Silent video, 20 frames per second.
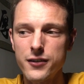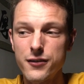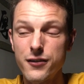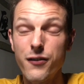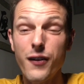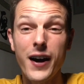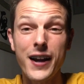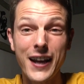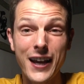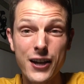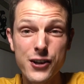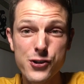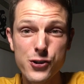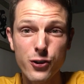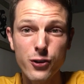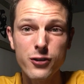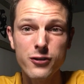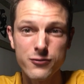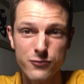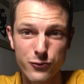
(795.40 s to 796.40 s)

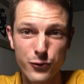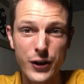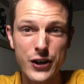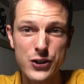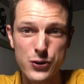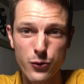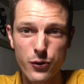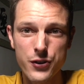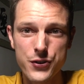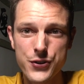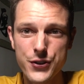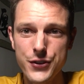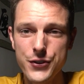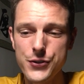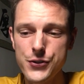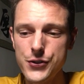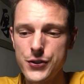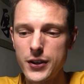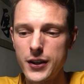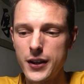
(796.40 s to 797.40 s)
financial
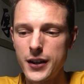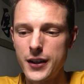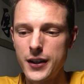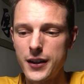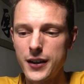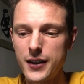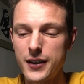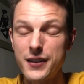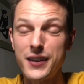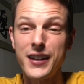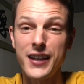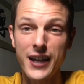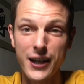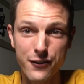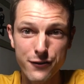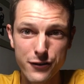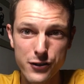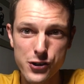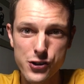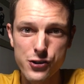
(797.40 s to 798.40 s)
resources, the
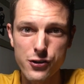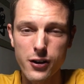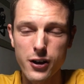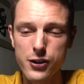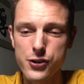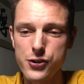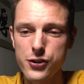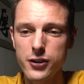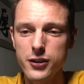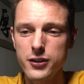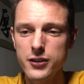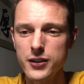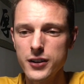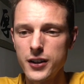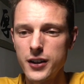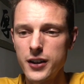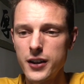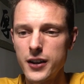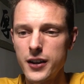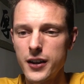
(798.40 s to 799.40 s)
infrastructure,
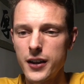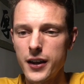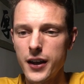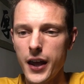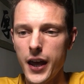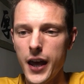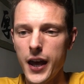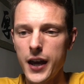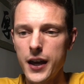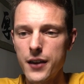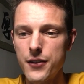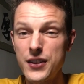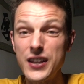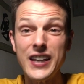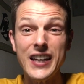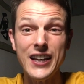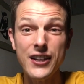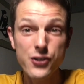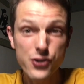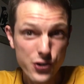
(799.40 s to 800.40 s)
and the
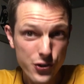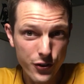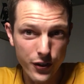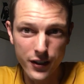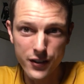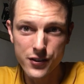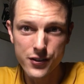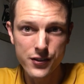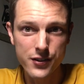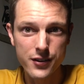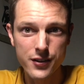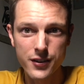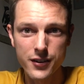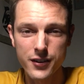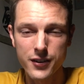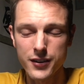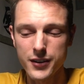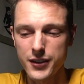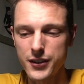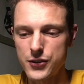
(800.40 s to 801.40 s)
interest.
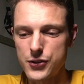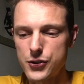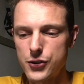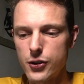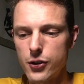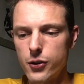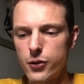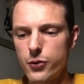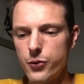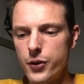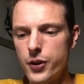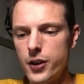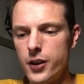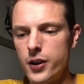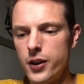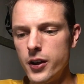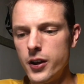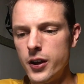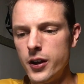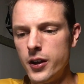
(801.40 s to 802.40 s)
So,
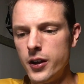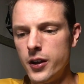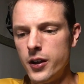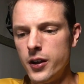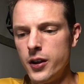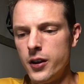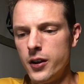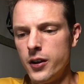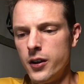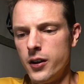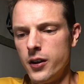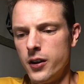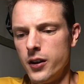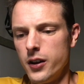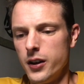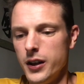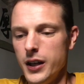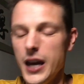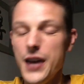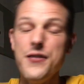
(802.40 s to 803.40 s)

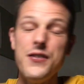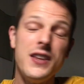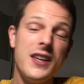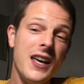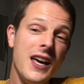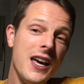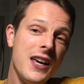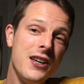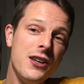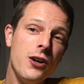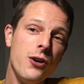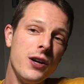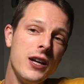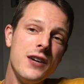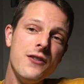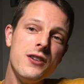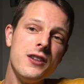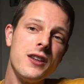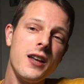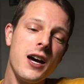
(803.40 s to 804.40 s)
and you know,
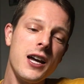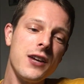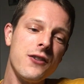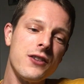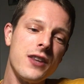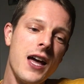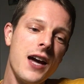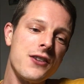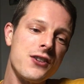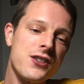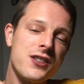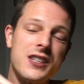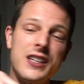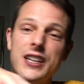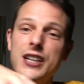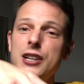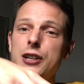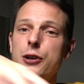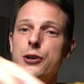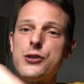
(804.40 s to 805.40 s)
even not even that, just the
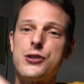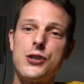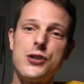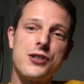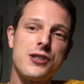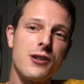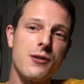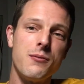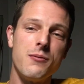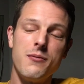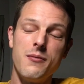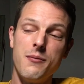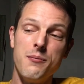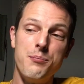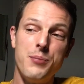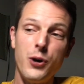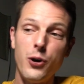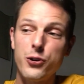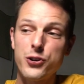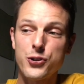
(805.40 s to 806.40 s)
ecosystem
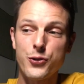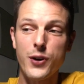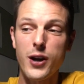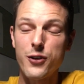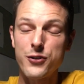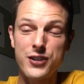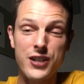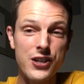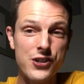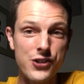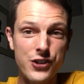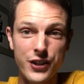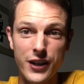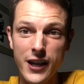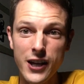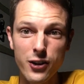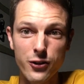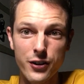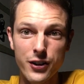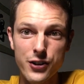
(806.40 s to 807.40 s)
built around teaching
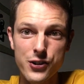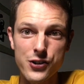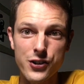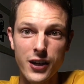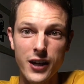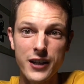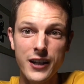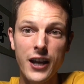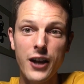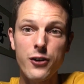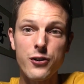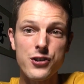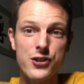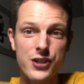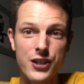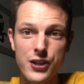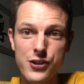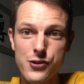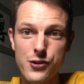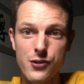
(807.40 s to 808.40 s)
English and English
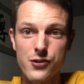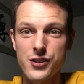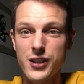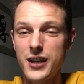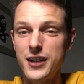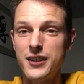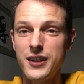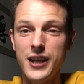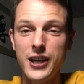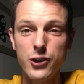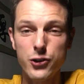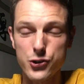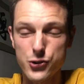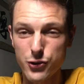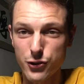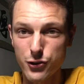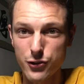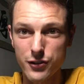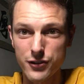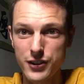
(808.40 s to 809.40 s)
teachers and English
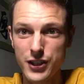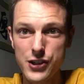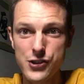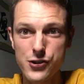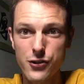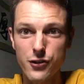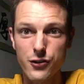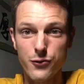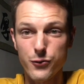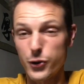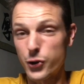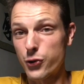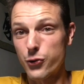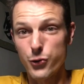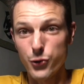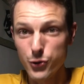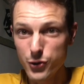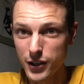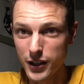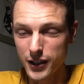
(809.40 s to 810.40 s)
teacher
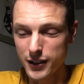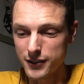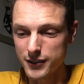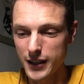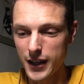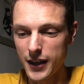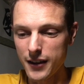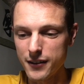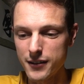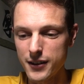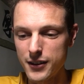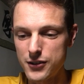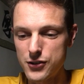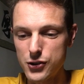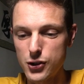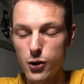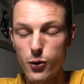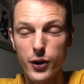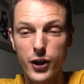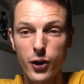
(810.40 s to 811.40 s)
recruiting that it's
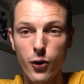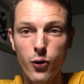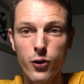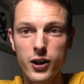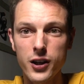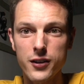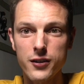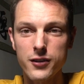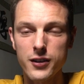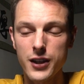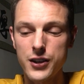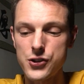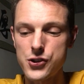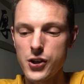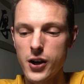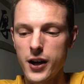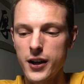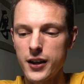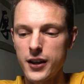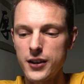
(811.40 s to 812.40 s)
going on in
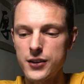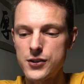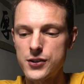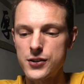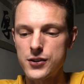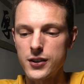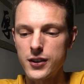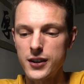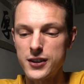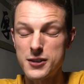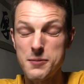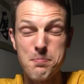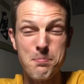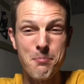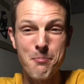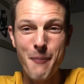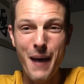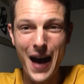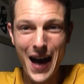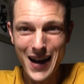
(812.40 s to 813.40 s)
China. It's
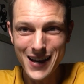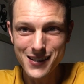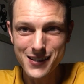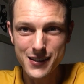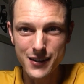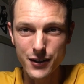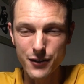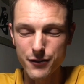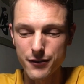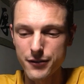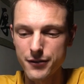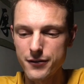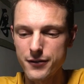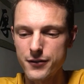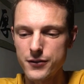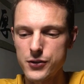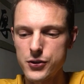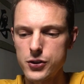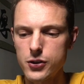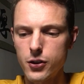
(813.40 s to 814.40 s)
massive.
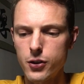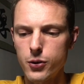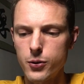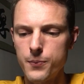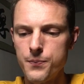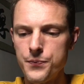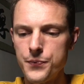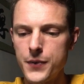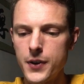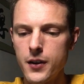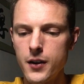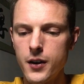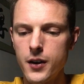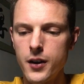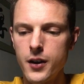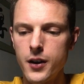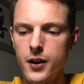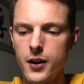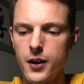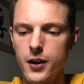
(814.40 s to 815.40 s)
So,
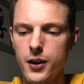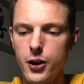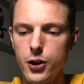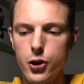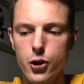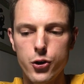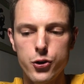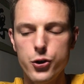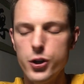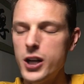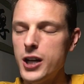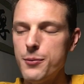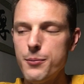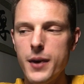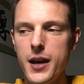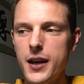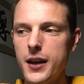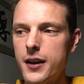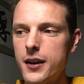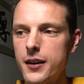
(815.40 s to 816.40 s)
you know, you could
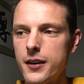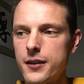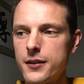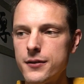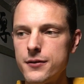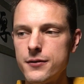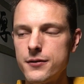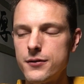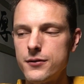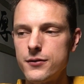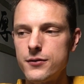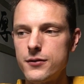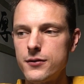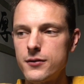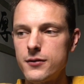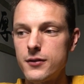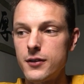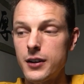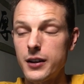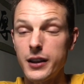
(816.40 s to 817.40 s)
make
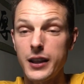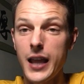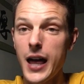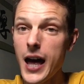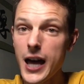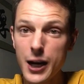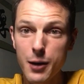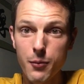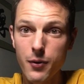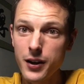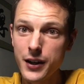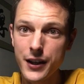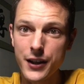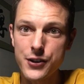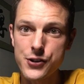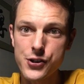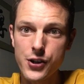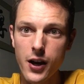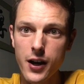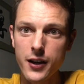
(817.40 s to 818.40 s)
a lot of money
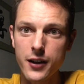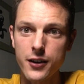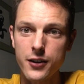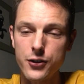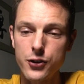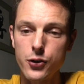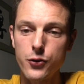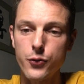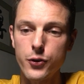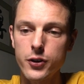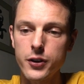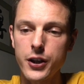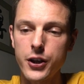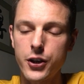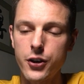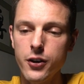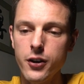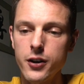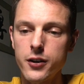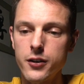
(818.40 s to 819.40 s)
in China. You really
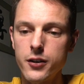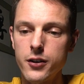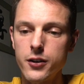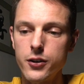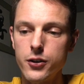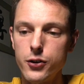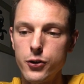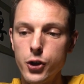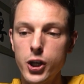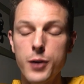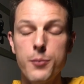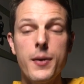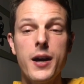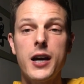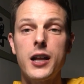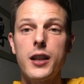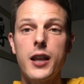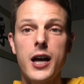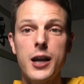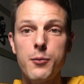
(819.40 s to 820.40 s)
could. You can make
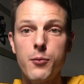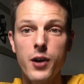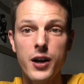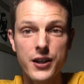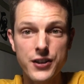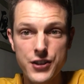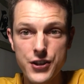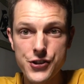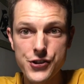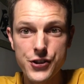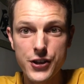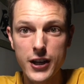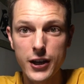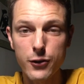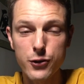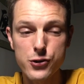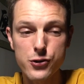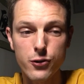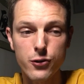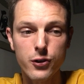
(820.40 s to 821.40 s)
a lot of money teaching
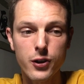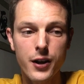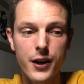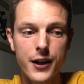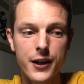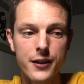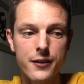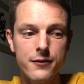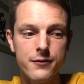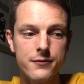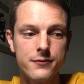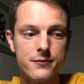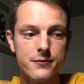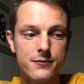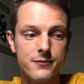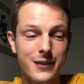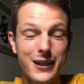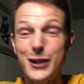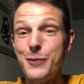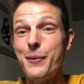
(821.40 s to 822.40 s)
English online
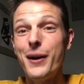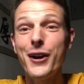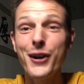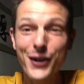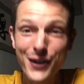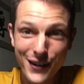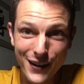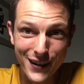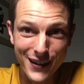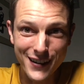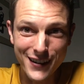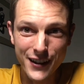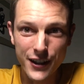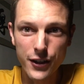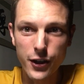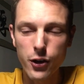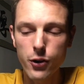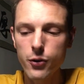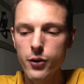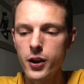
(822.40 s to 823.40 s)
in America, you
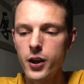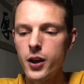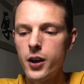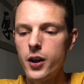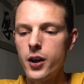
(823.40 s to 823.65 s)
know.